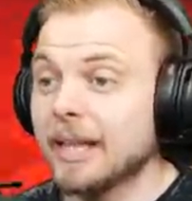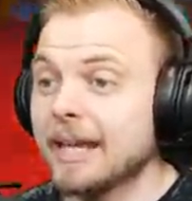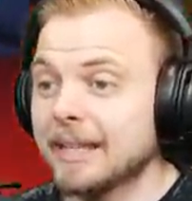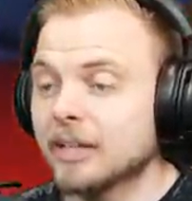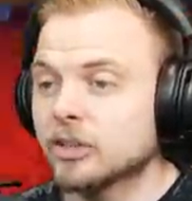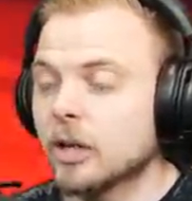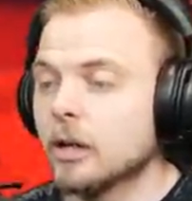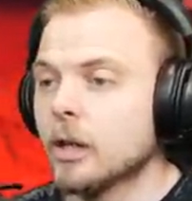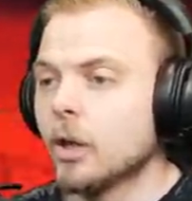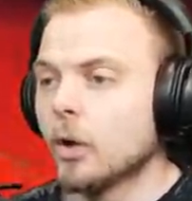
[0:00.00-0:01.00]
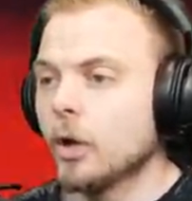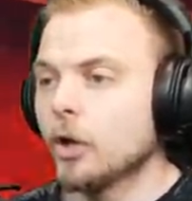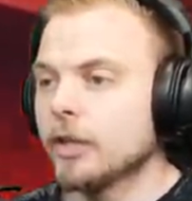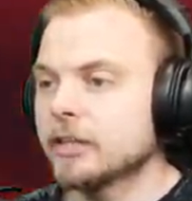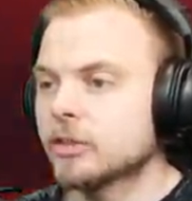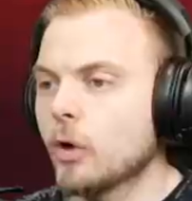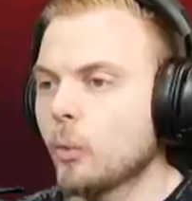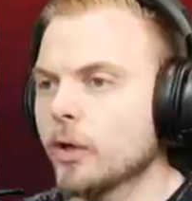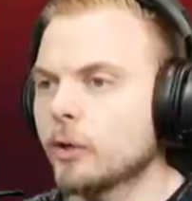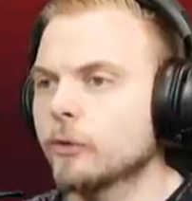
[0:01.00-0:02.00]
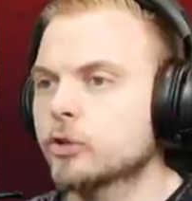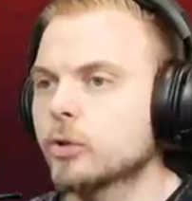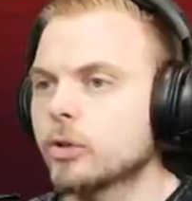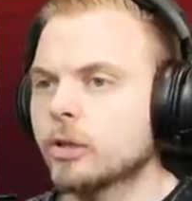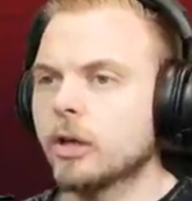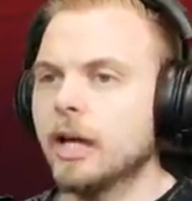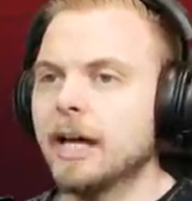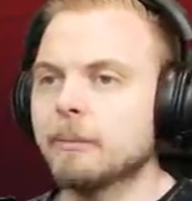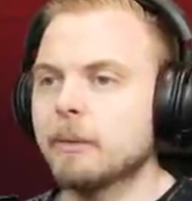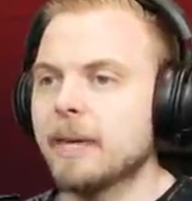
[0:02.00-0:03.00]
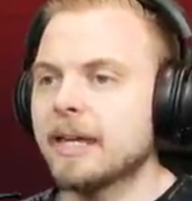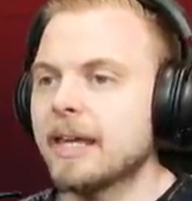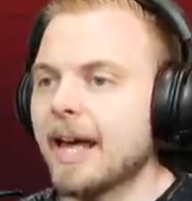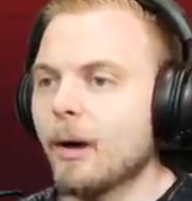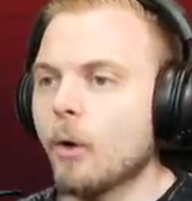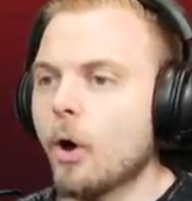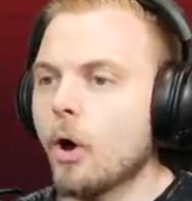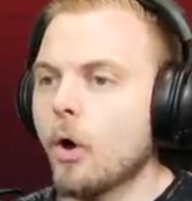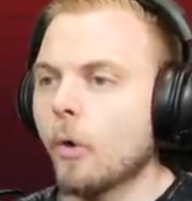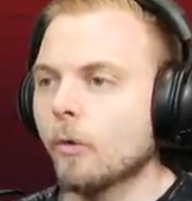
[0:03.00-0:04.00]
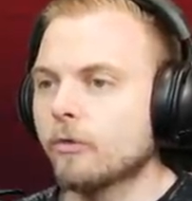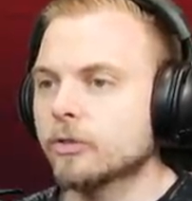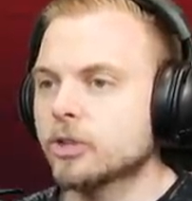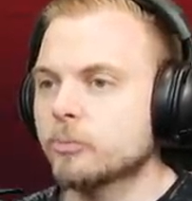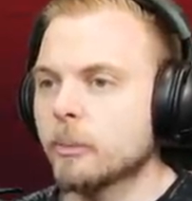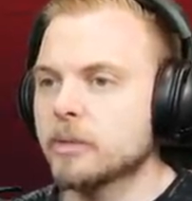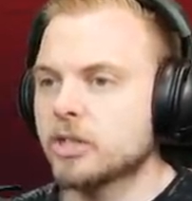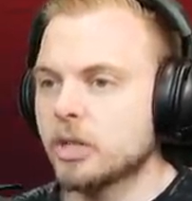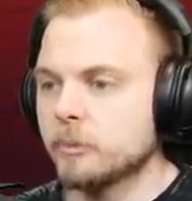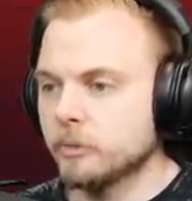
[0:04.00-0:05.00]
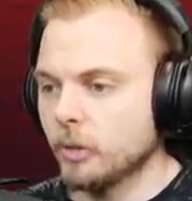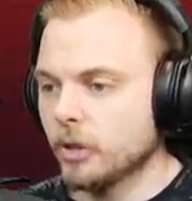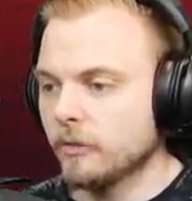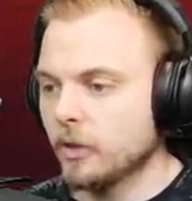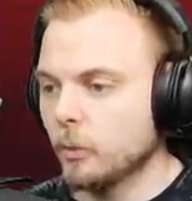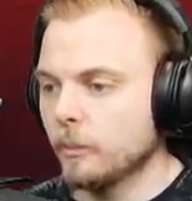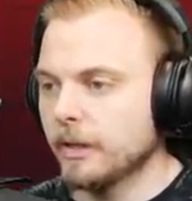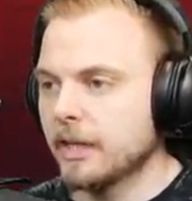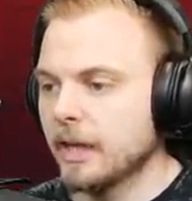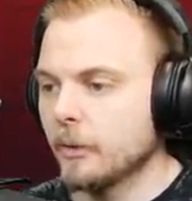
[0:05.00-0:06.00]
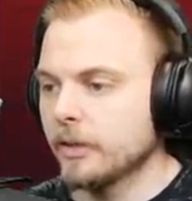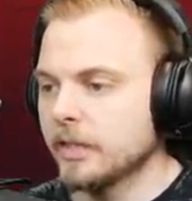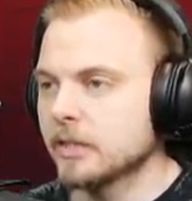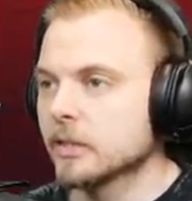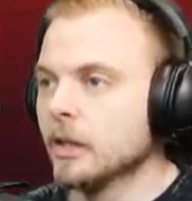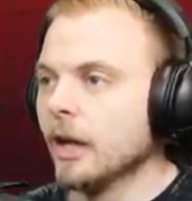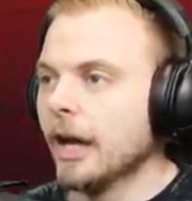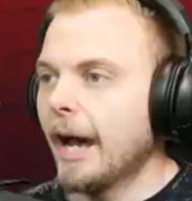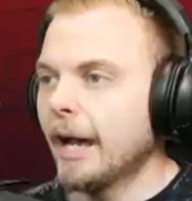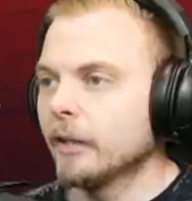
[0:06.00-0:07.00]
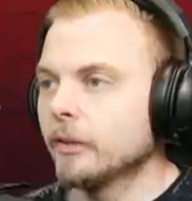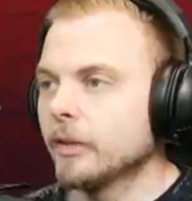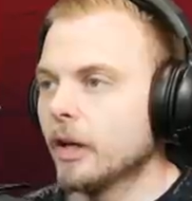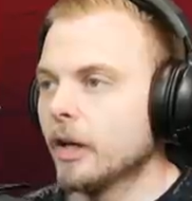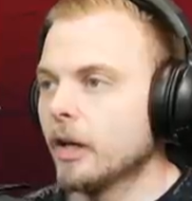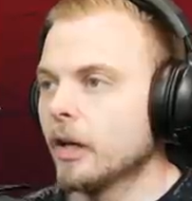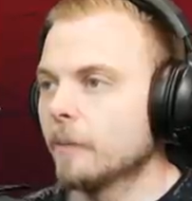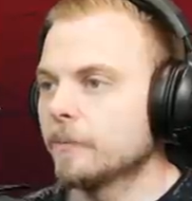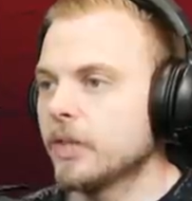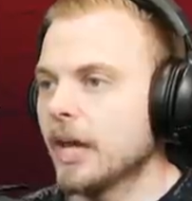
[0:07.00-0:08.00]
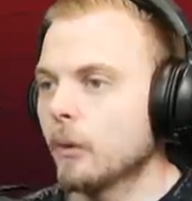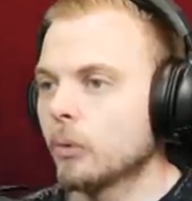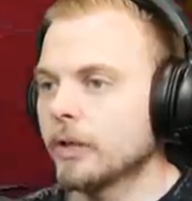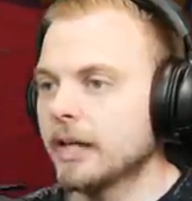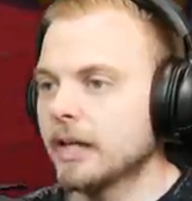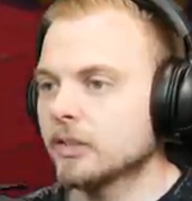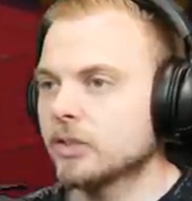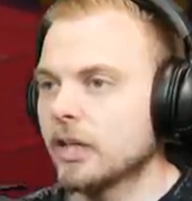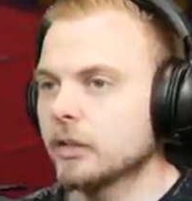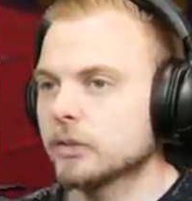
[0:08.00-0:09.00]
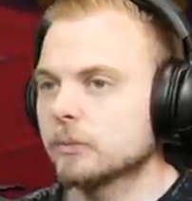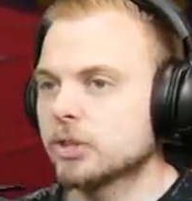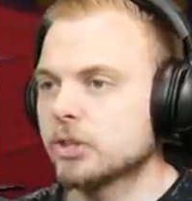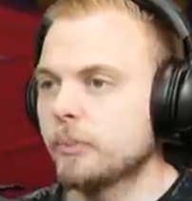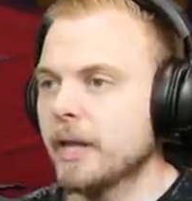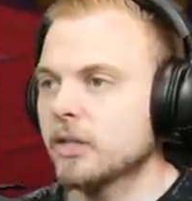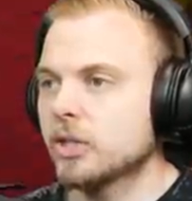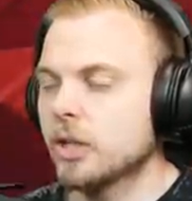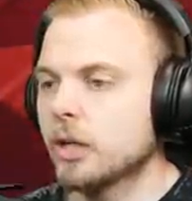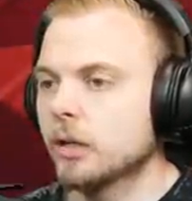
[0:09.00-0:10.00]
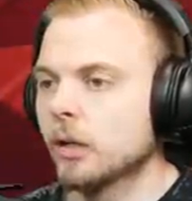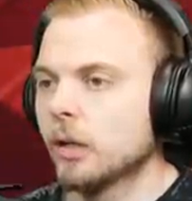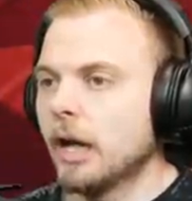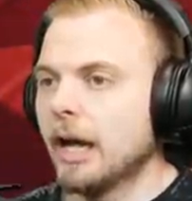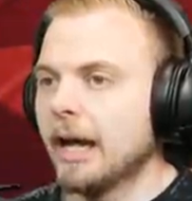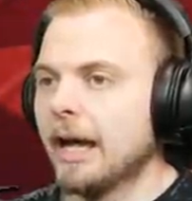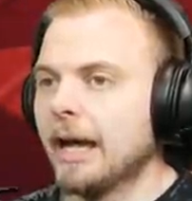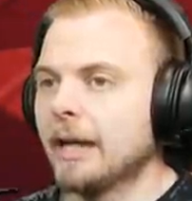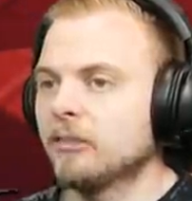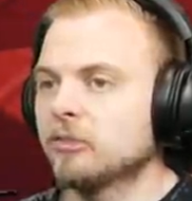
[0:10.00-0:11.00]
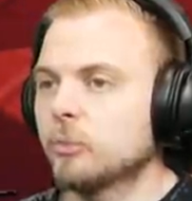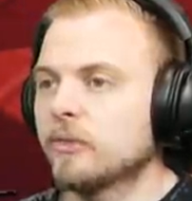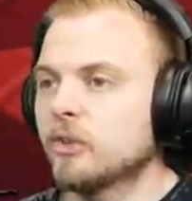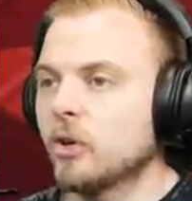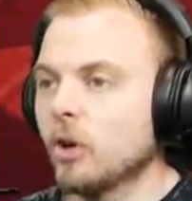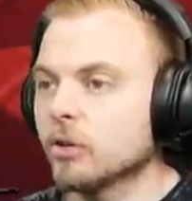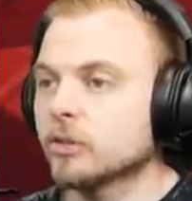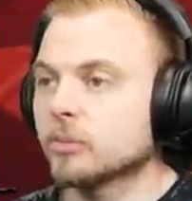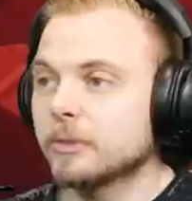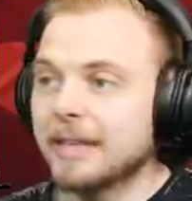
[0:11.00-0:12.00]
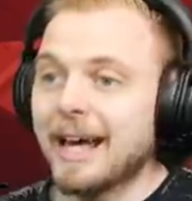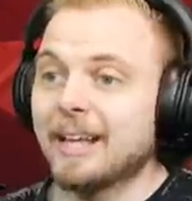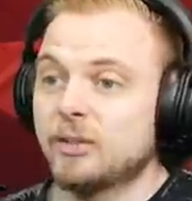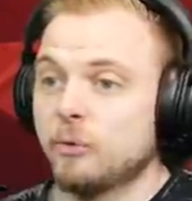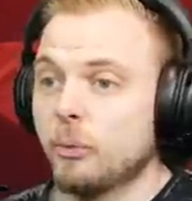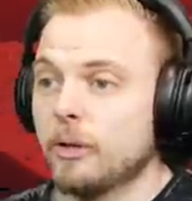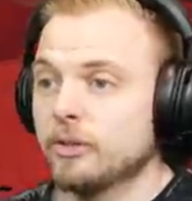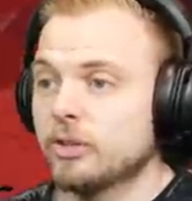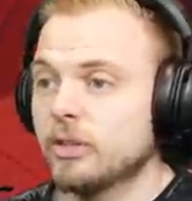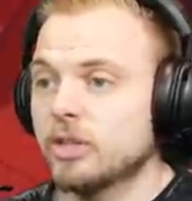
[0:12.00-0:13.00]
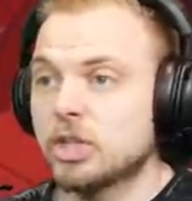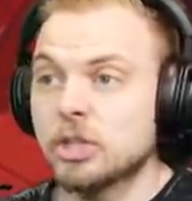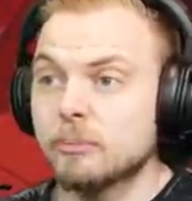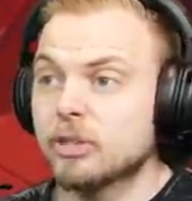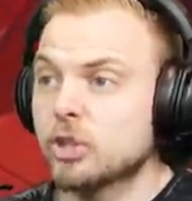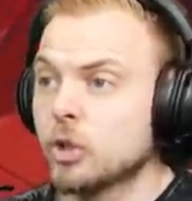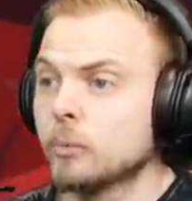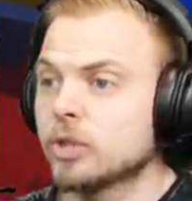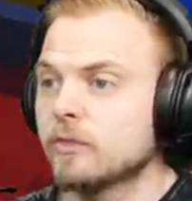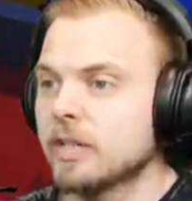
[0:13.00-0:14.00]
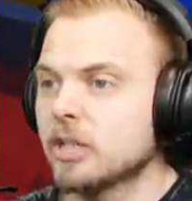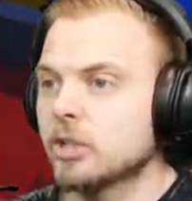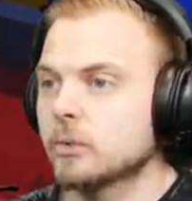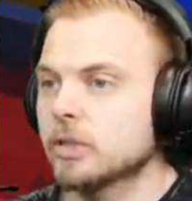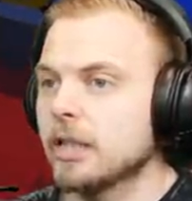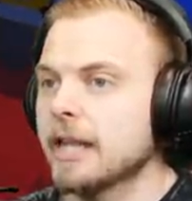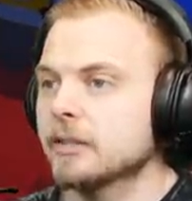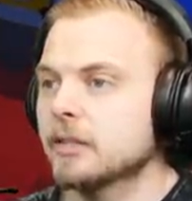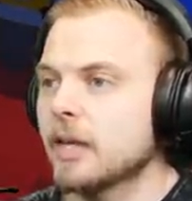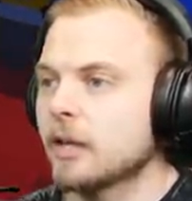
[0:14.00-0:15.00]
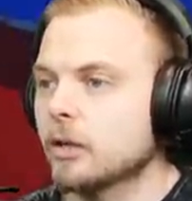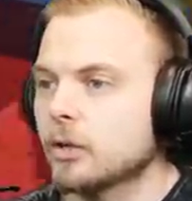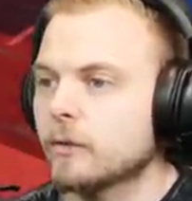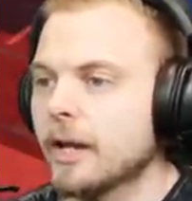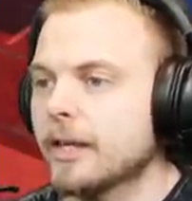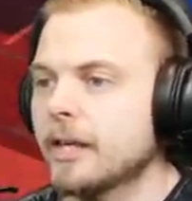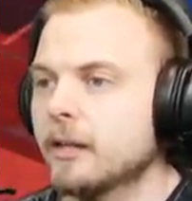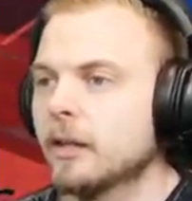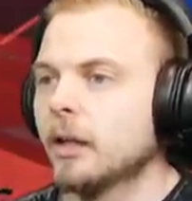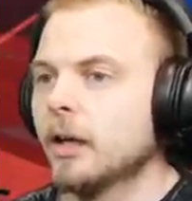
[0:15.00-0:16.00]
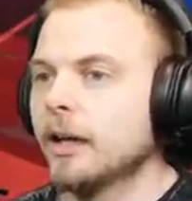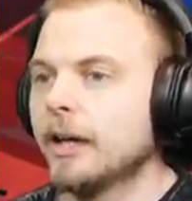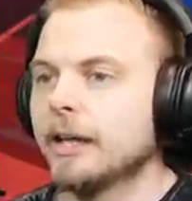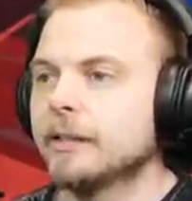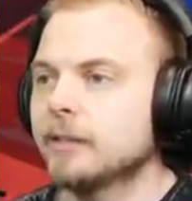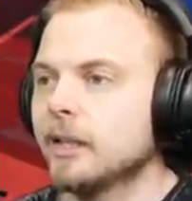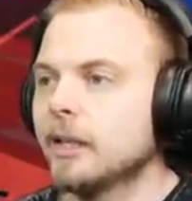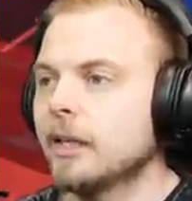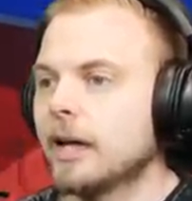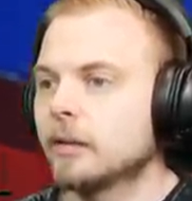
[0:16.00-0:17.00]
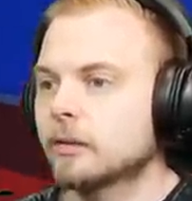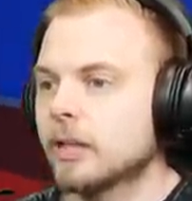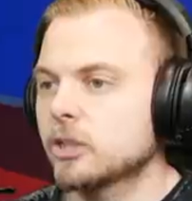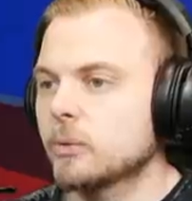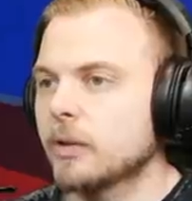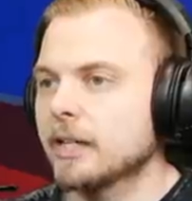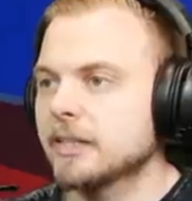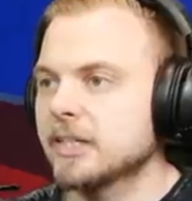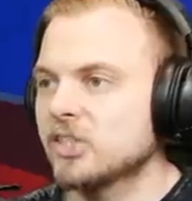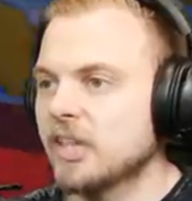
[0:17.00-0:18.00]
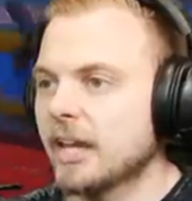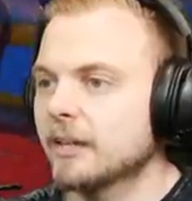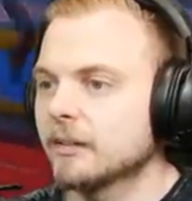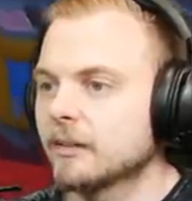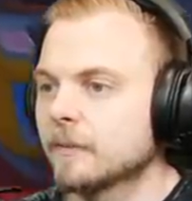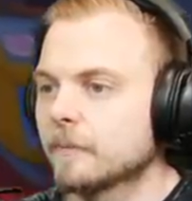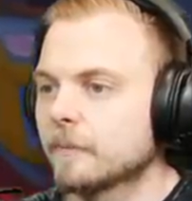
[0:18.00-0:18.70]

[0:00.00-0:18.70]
I like that. So uh, let's go work on the truck. Uh, I'm going to make it out of just probably the cheapest block I've got. We'll make it out of these and uh, yeah, we'll get ourselves some suspension And we've got some gas for one, so this shouldn't be too much of an issue. So let's get cracking, and uh, I'll catch up with you guys in a second.